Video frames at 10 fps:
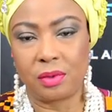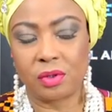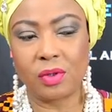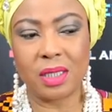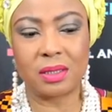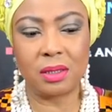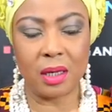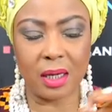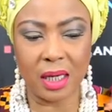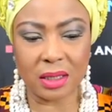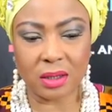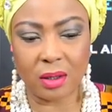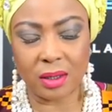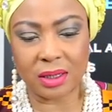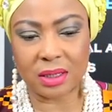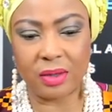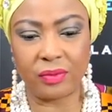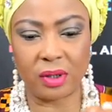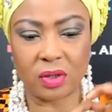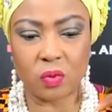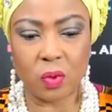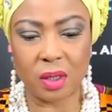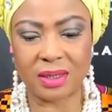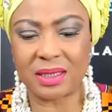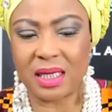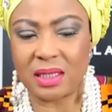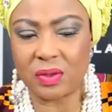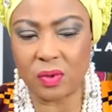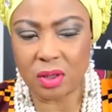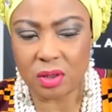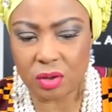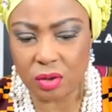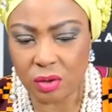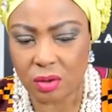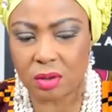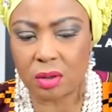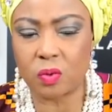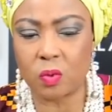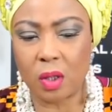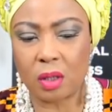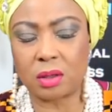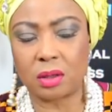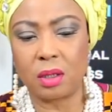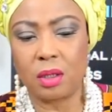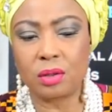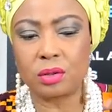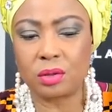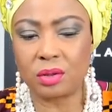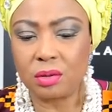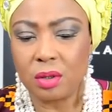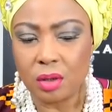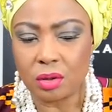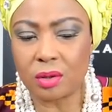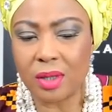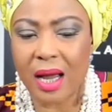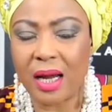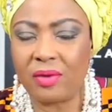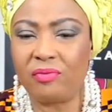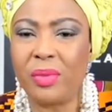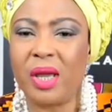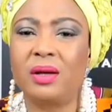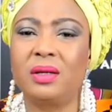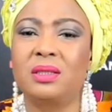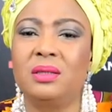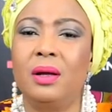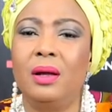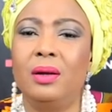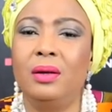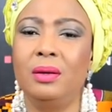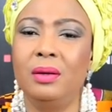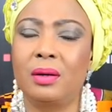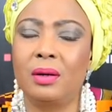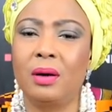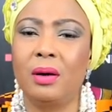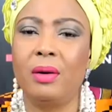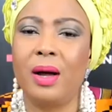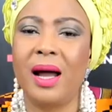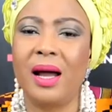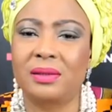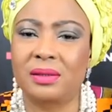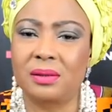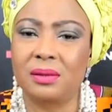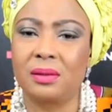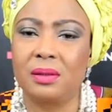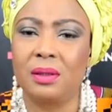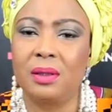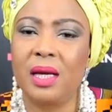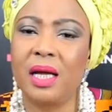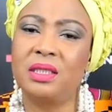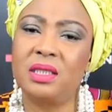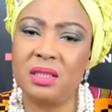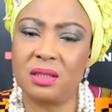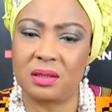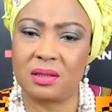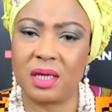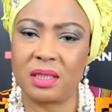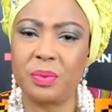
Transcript: So as long as God has given us words, he says he wants to use those words to, to kind of make us look or act like Jesus Christ.